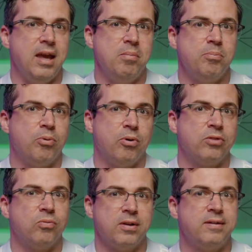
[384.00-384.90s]

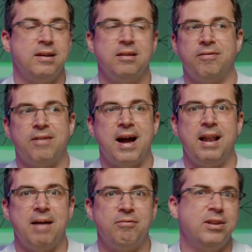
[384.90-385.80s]
import what's in the file
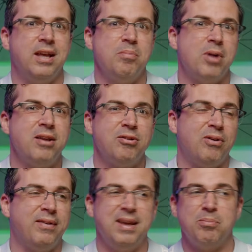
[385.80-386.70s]
every day
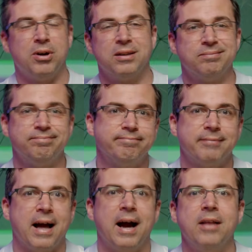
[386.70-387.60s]
manually, but
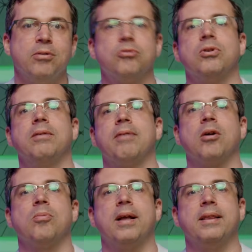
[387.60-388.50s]
I don't really
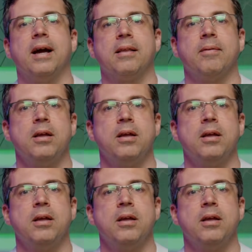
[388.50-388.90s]
recommend that.